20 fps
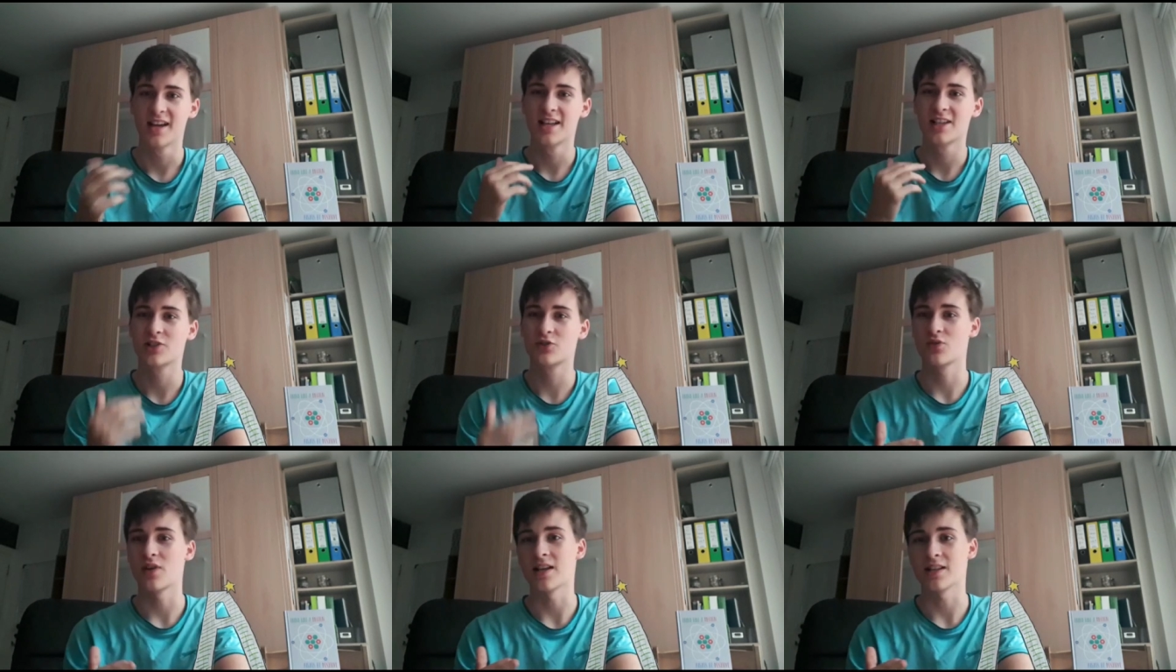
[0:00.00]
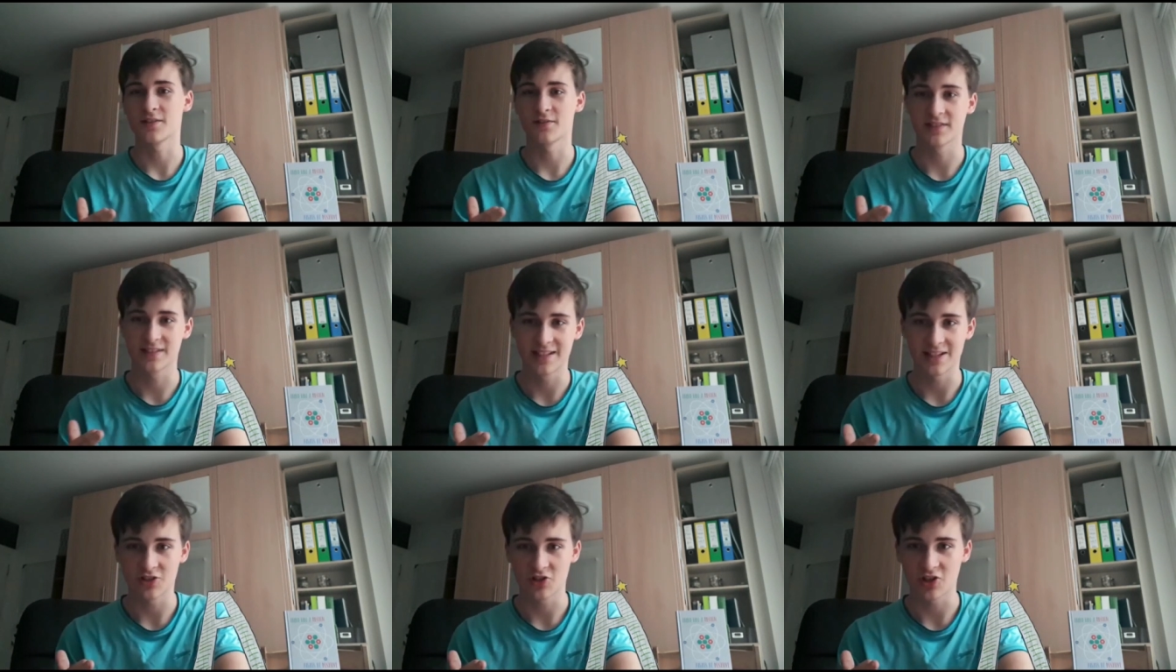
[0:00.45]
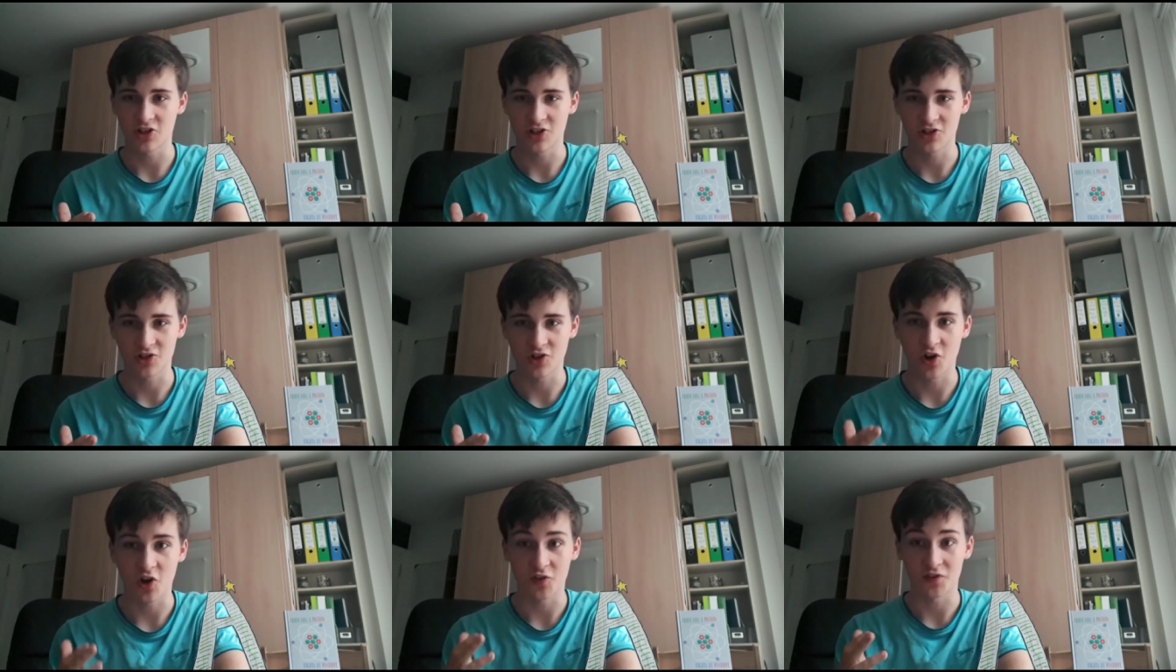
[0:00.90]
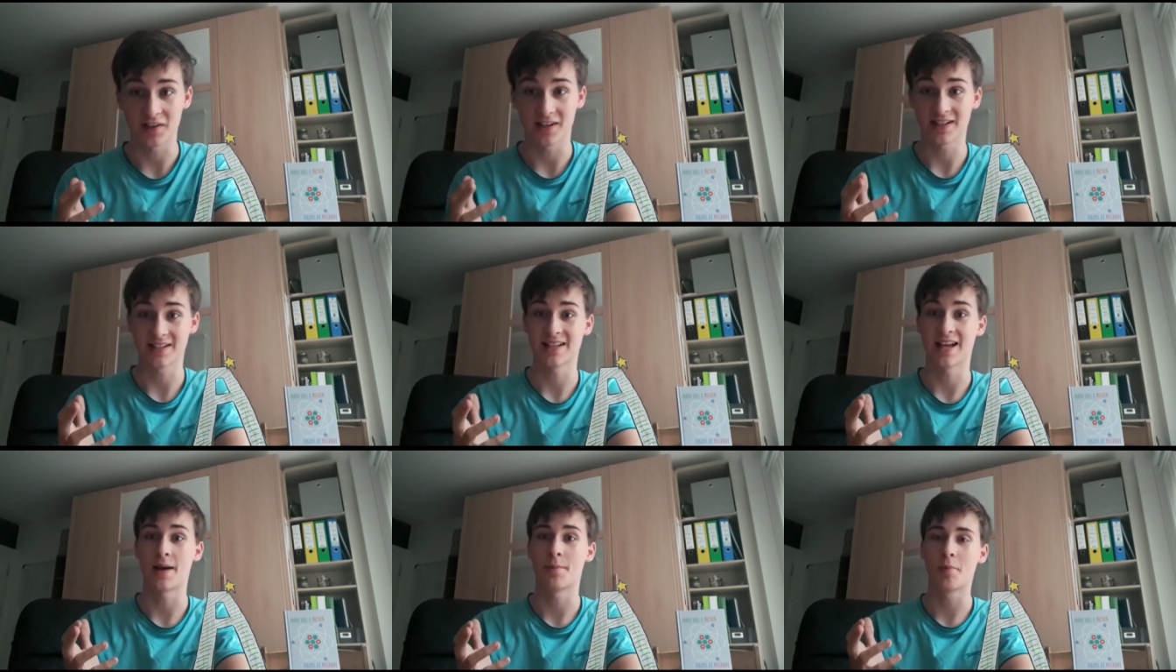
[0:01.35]
stressful situation of an
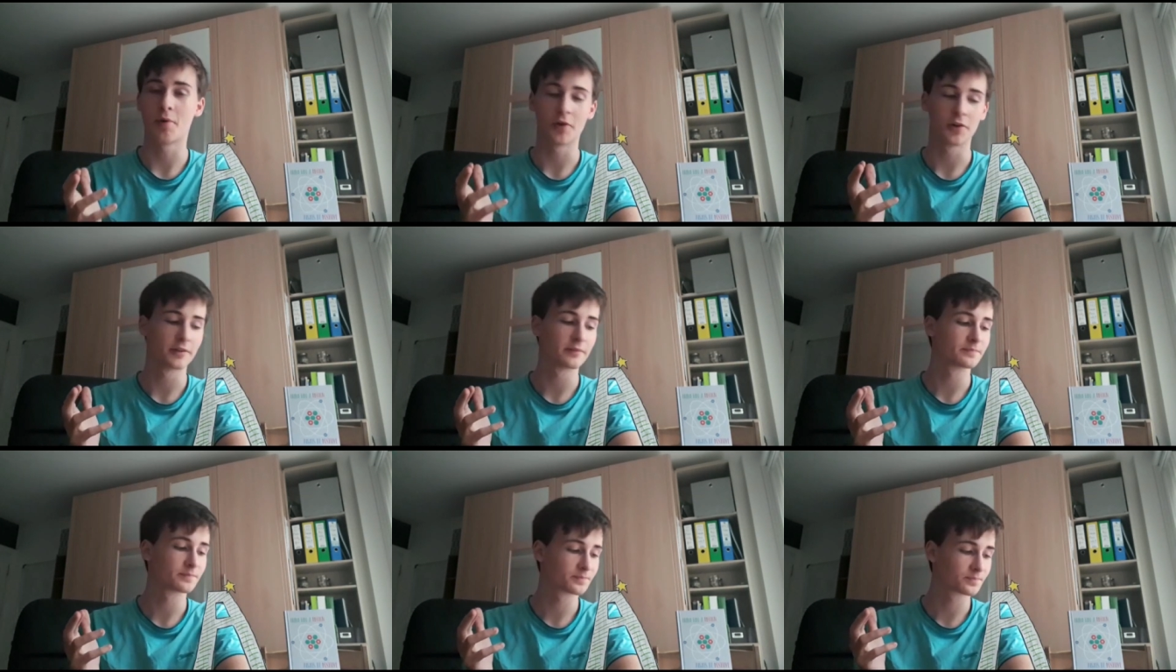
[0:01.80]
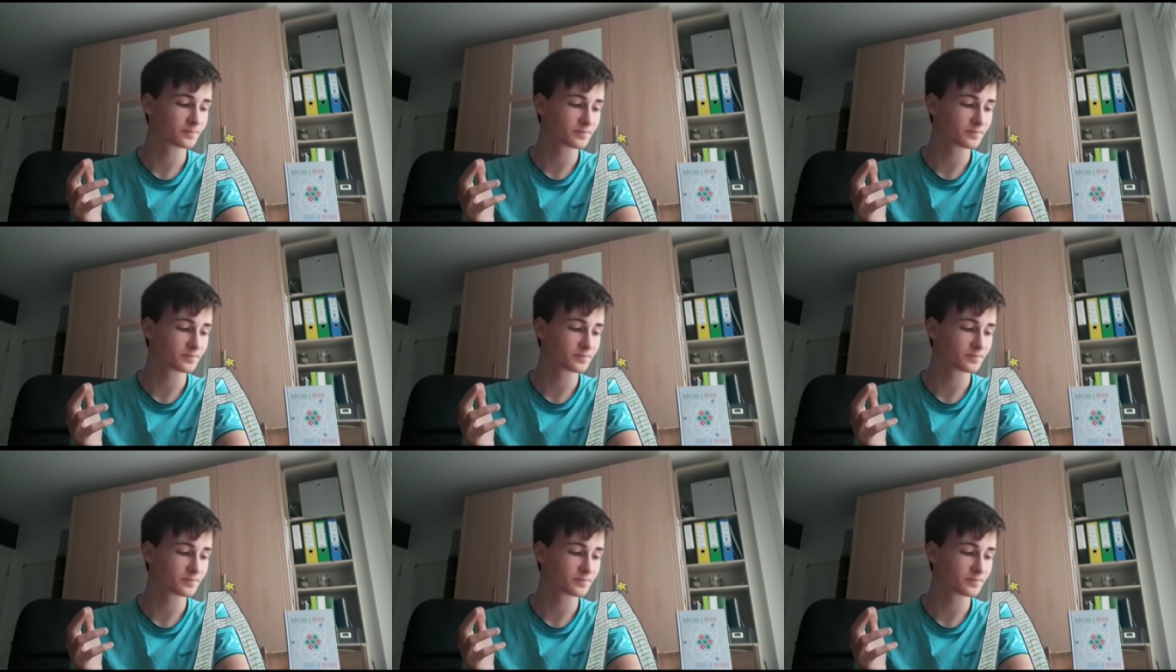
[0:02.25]
exam hall.